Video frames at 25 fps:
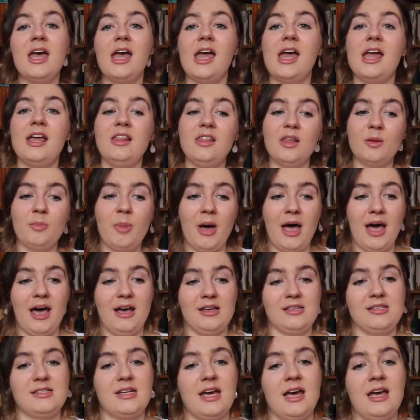in the
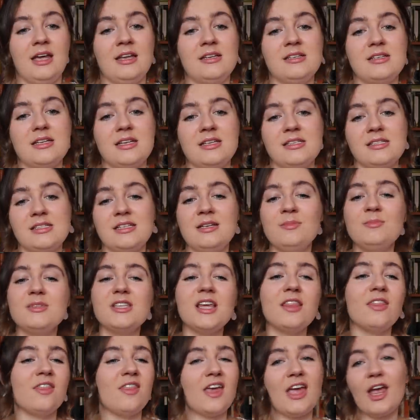past, and it seems
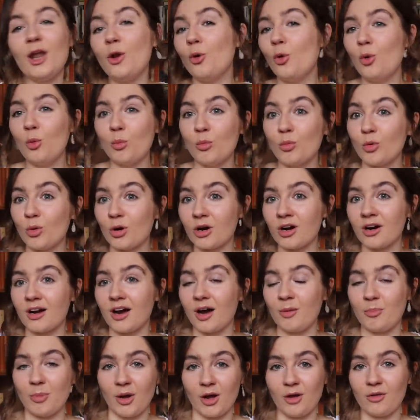that they know more
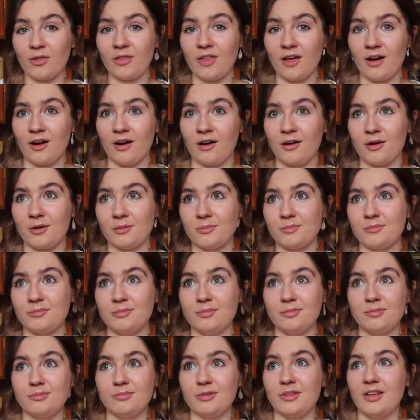about their
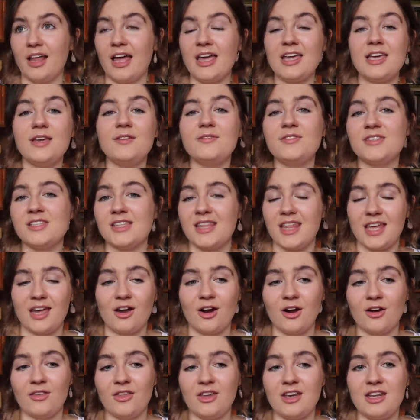lives
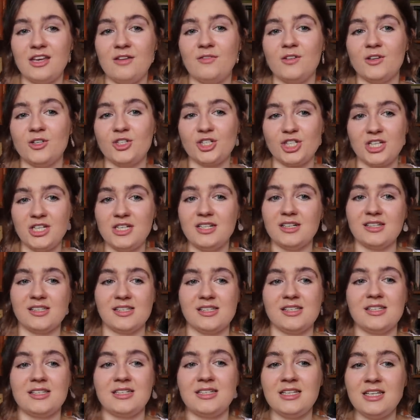there than even she does
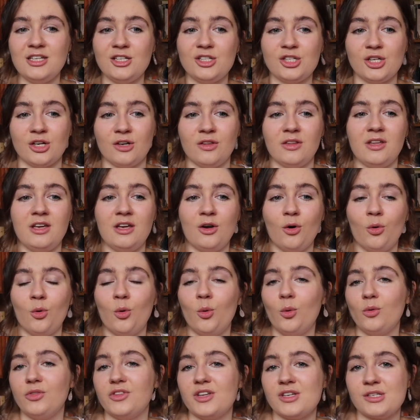as a teacher. They
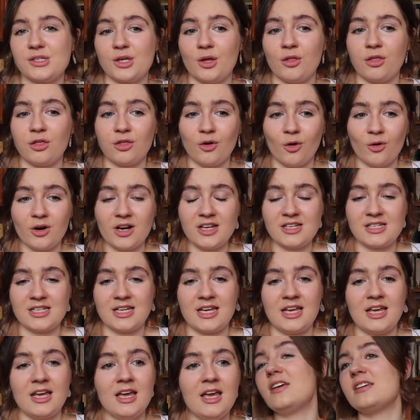hold this
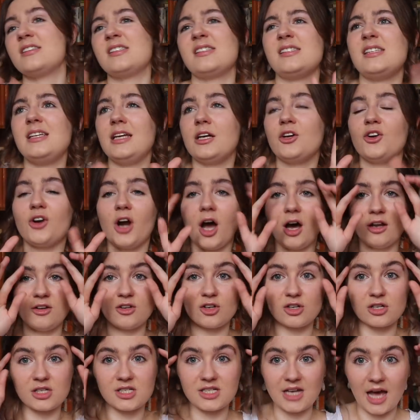authority, this secret
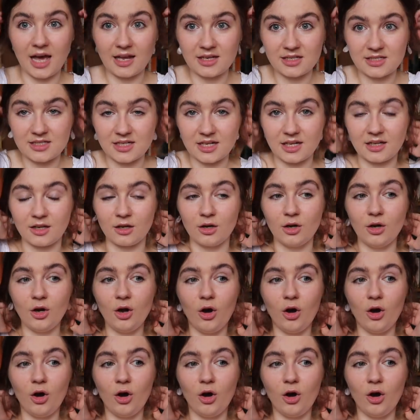understanding